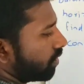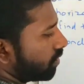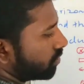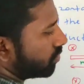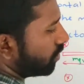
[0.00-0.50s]
it
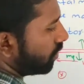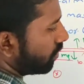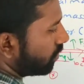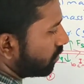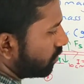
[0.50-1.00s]
as
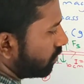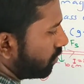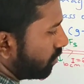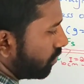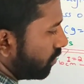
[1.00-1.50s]
10.
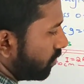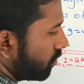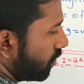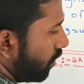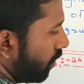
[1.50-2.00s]

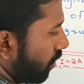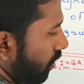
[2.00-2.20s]
This 10 and